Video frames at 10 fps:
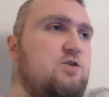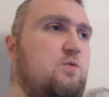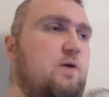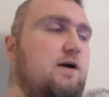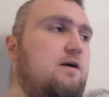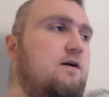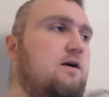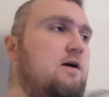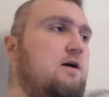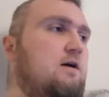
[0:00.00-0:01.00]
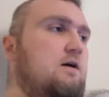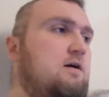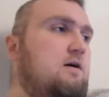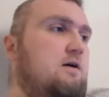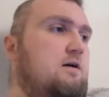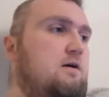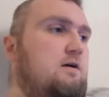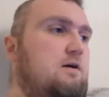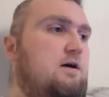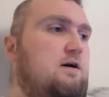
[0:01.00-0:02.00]
where
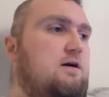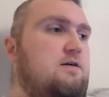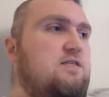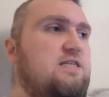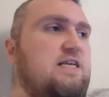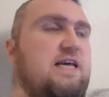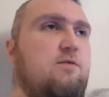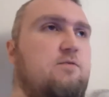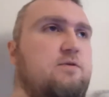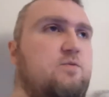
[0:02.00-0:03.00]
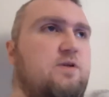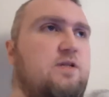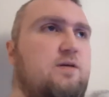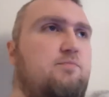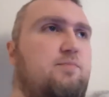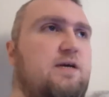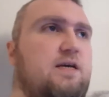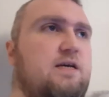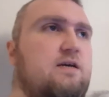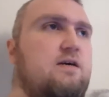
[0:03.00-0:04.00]
uh, T was really
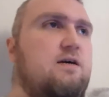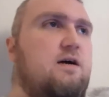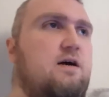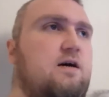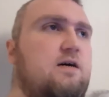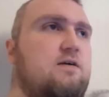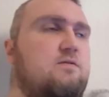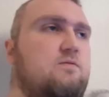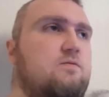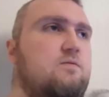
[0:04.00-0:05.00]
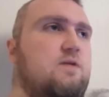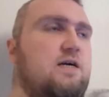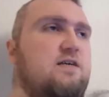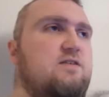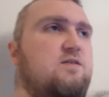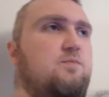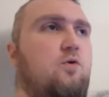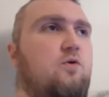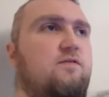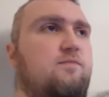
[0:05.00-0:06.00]
being uh, like a
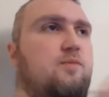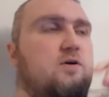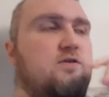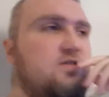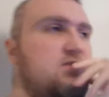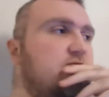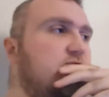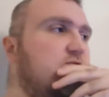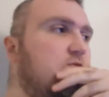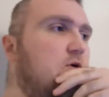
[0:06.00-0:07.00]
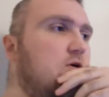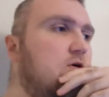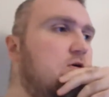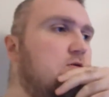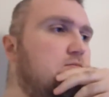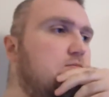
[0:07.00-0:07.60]
supportive person for